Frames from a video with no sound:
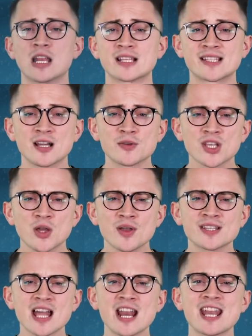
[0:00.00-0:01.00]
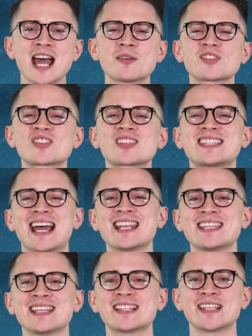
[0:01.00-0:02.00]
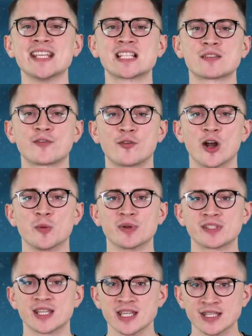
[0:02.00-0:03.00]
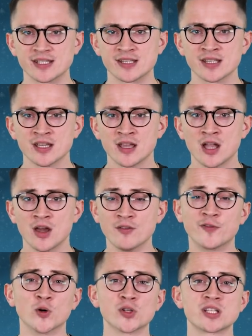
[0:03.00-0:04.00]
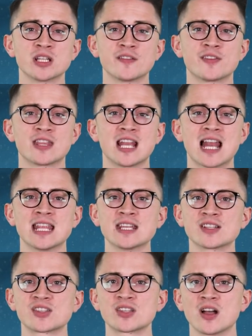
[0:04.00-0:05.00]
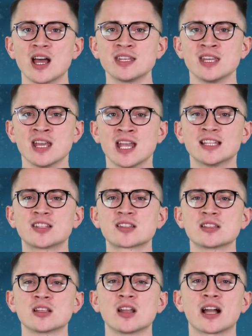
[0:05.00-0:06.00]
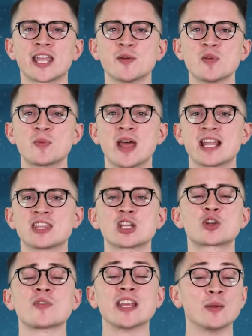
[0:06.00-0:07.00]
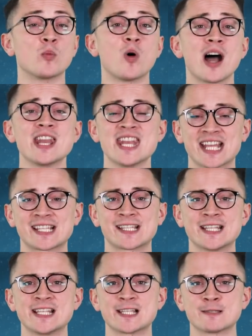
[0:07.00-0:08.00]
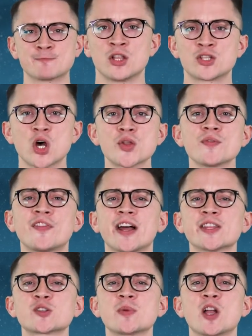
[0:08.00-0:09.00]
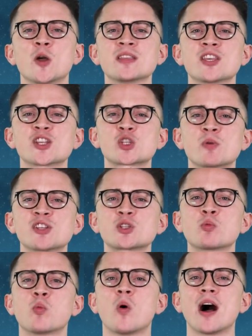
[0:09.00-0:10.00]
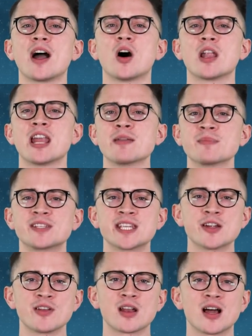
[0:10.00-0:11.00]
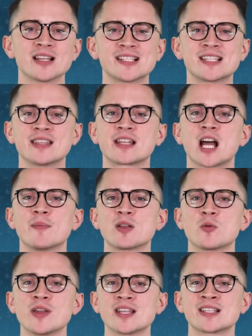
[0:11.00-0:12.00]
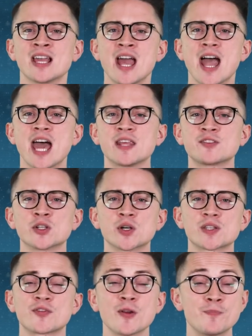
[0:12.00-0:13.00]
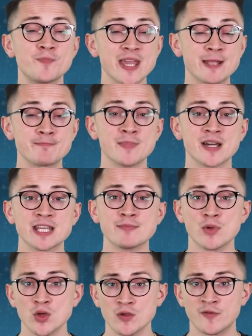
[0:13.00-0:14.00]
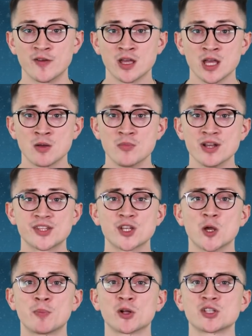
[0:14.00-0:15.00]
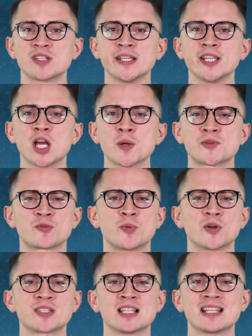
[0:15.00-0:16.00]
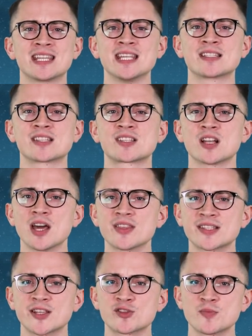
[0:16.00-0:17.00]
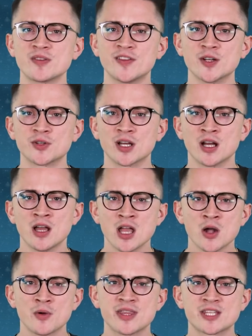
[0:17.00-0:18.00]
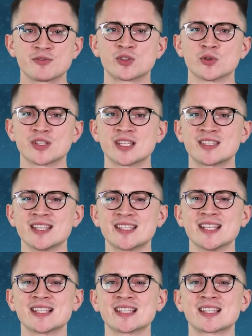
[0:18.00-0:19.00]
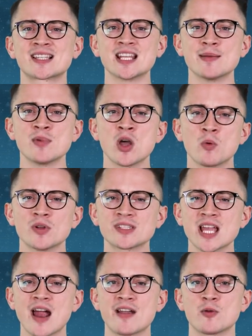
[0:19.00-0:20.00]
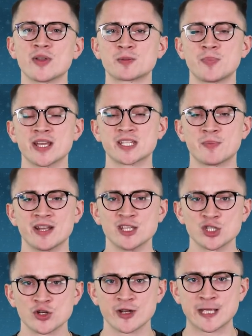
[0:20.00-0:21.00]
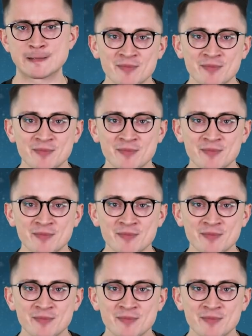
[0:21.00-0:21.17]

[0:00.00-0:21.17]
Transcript: Lo Celso has had an outstanding season for El Betis. Unfortunately for the La Liga side, it doesn't look like he'll be playing in the green and white next season. Tottenham fans will be hoping that a switch to White Hart Lane materialises in the coming weeks ahead of talks for a big money move. Mauricio Pochettino is reportedly keen to sign the central midfielder, with his resources this season slim once Harry Winks picked up an injury.